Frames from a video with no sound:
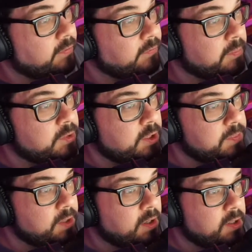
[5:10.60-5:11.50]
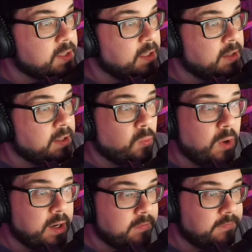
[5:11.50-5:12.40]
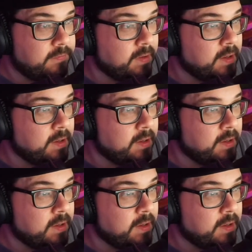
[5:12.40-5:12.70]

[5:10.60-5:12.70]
from Chip Zdarsky, the What If